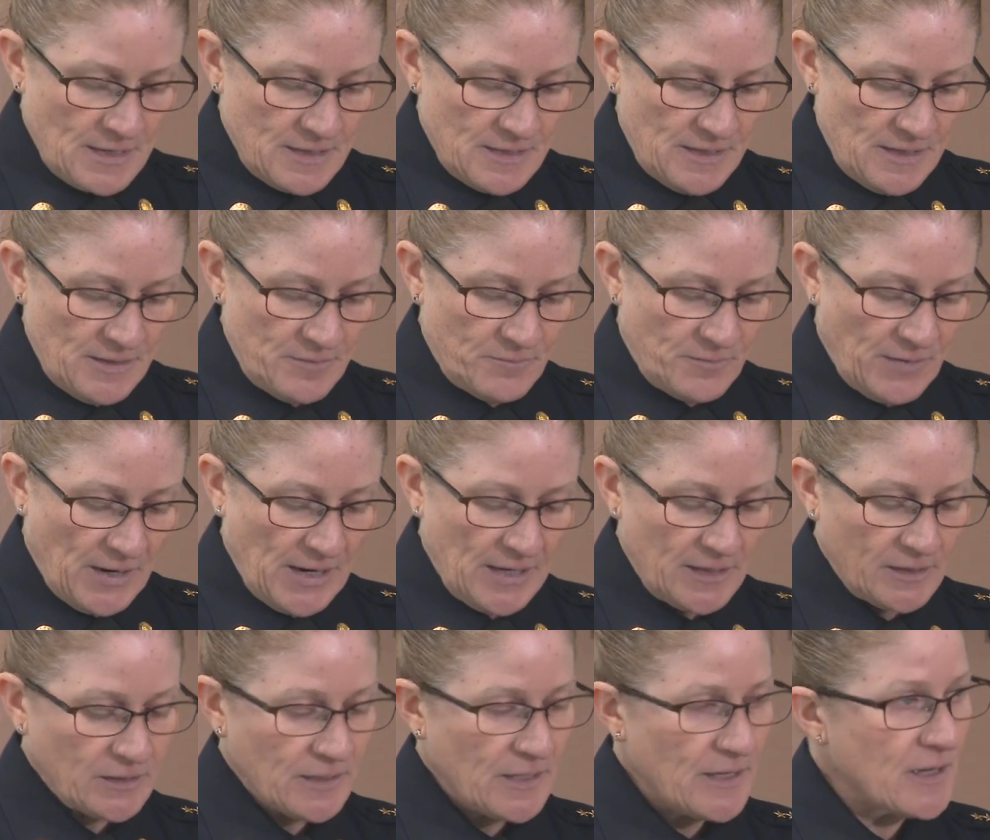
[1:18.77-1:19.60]
They
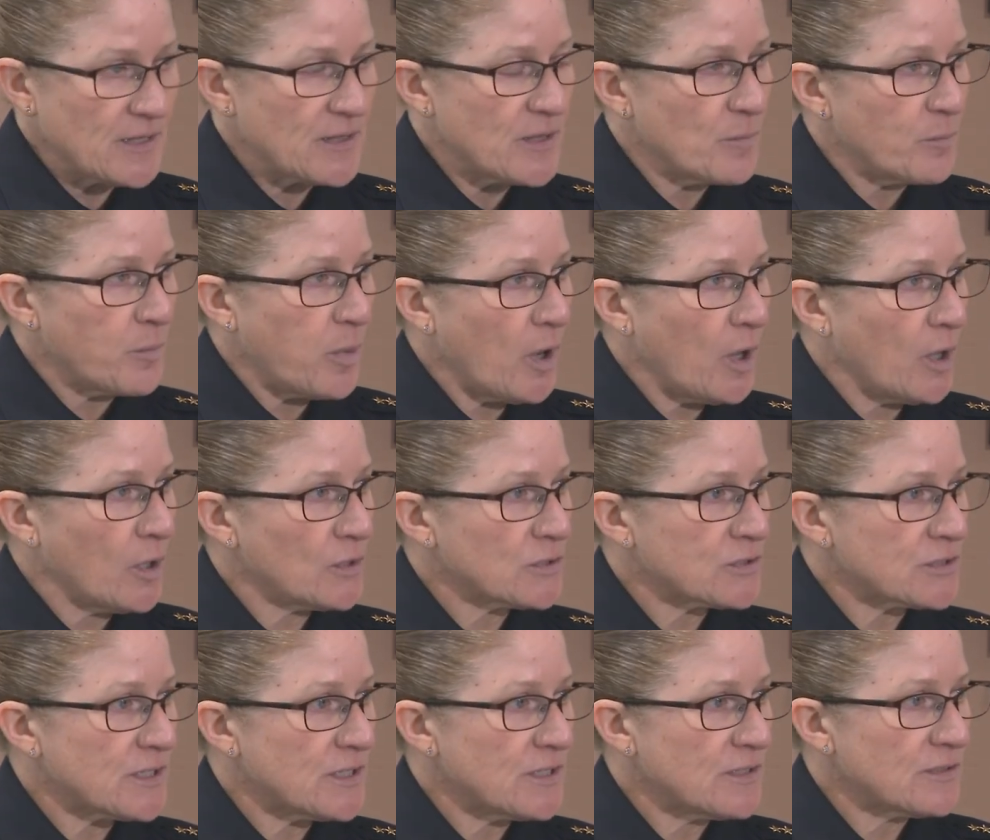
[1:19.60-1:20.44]
violated the
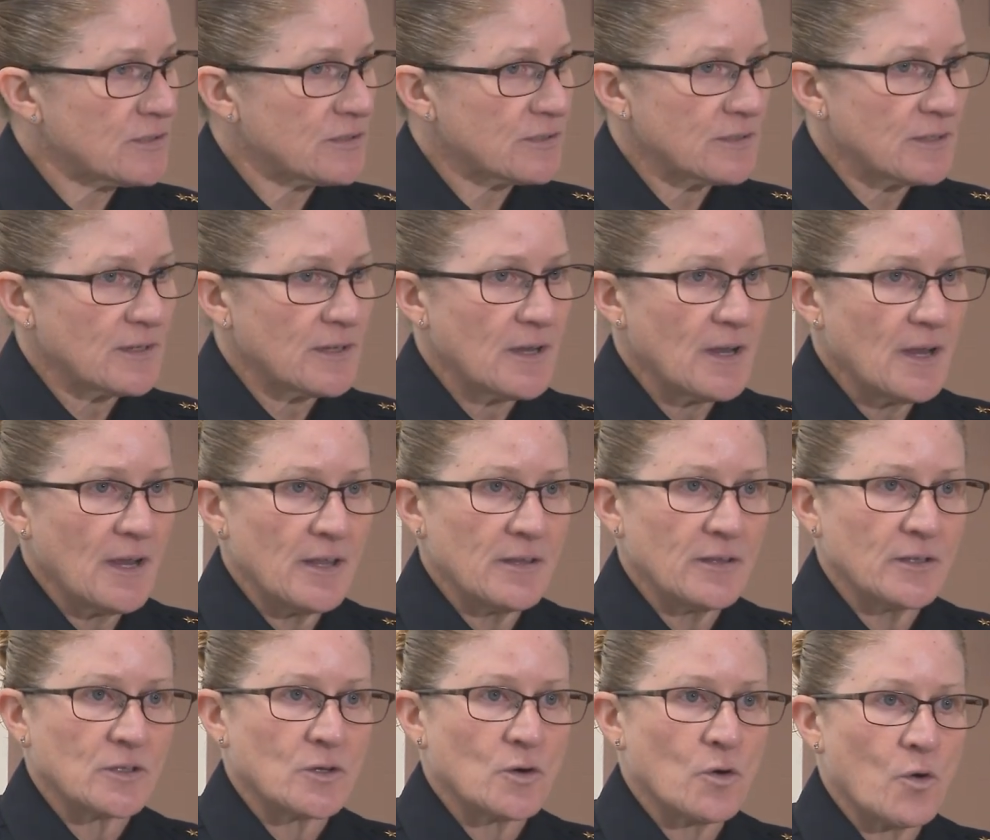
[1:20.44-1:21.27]
policies
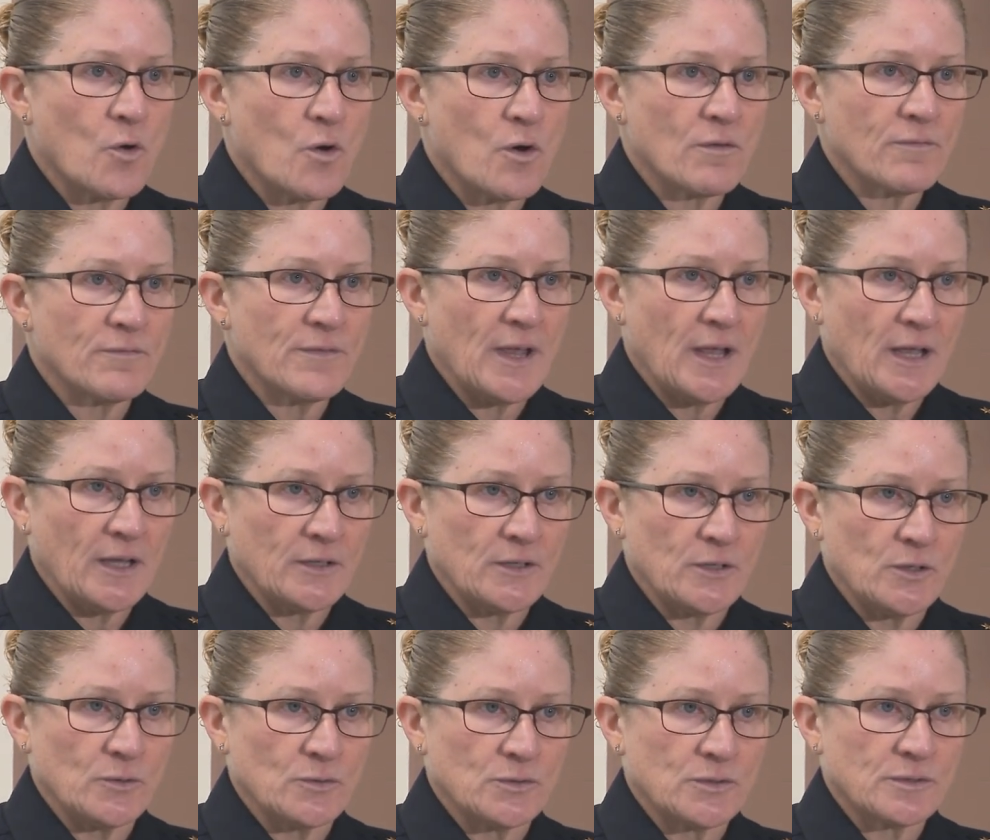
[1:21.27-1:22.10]
and the core
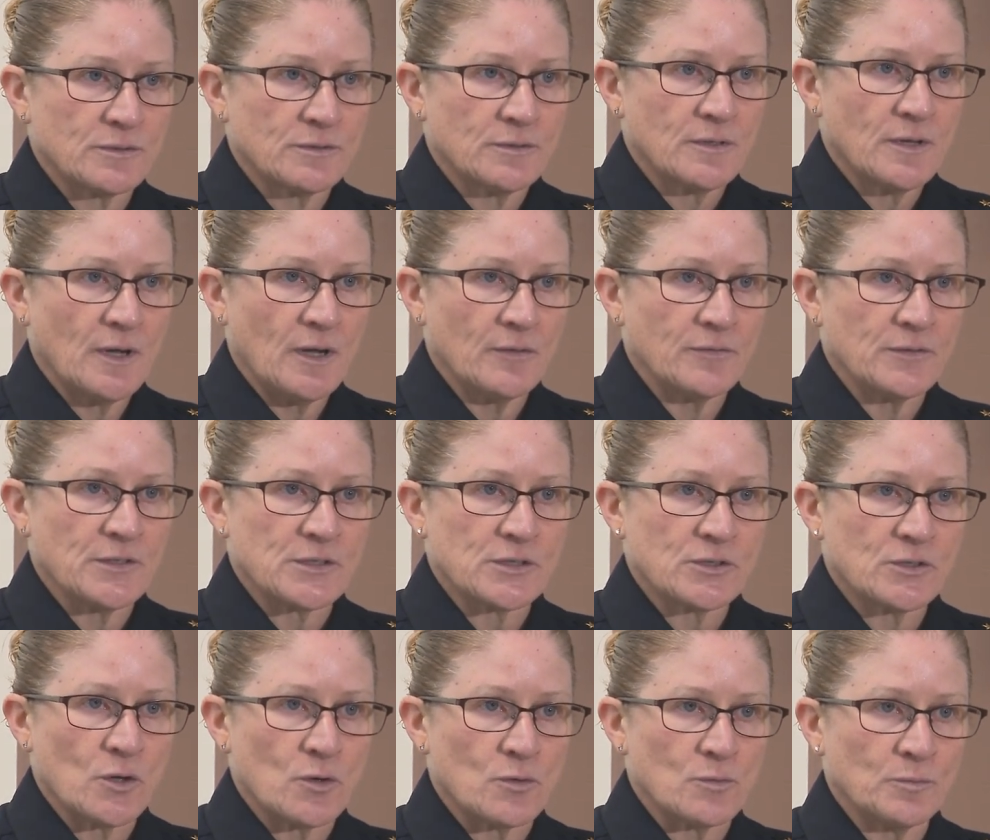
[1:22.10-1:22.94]
values of the
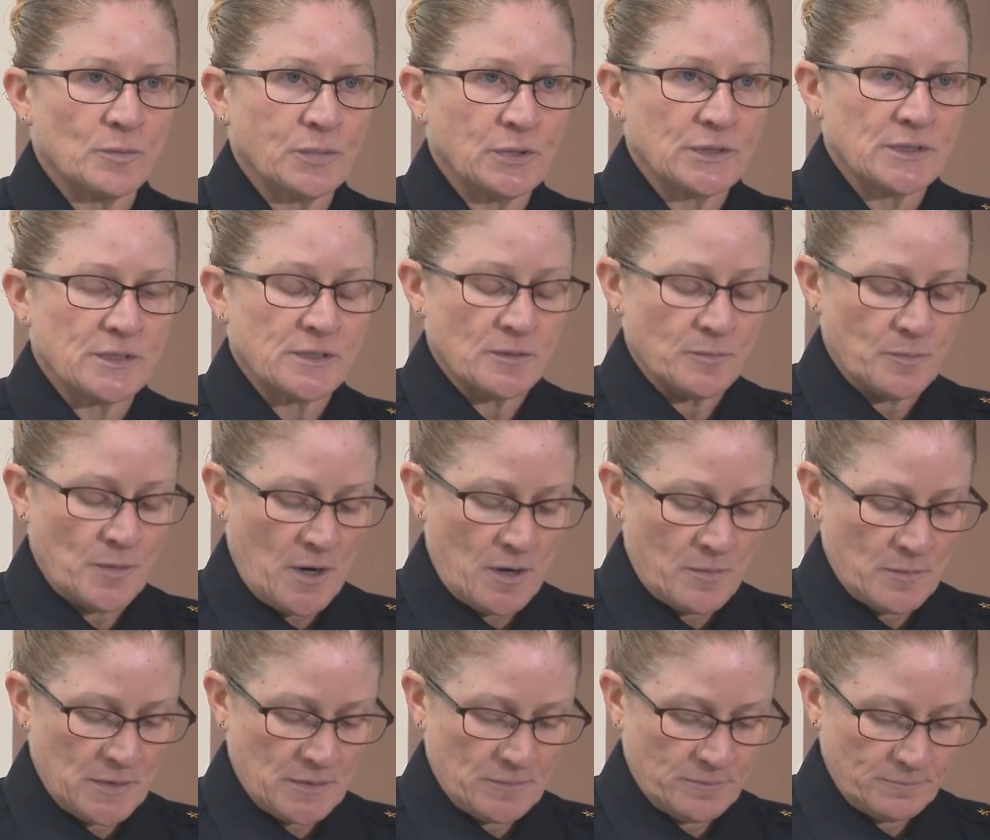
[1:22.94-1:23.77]
Stoughton Police
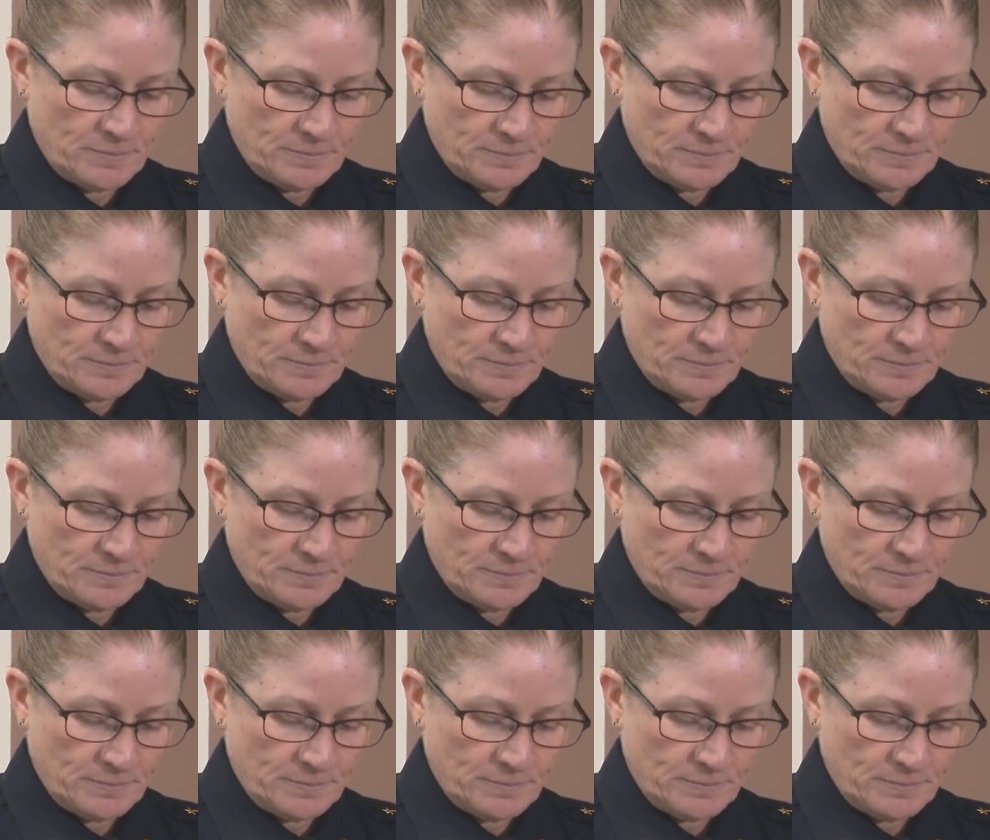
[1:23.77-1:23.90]
Department,